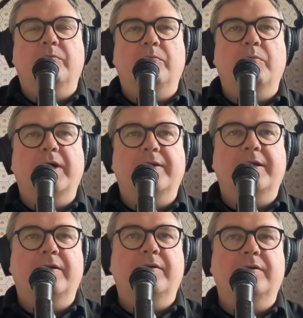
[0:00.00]
well
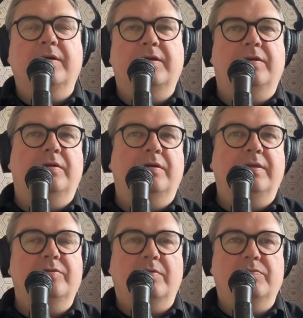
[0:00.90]
there in
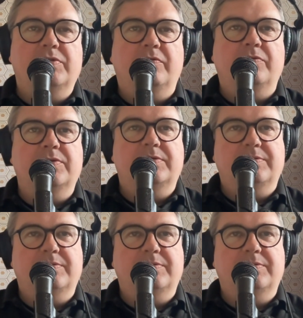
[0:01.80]
terms of those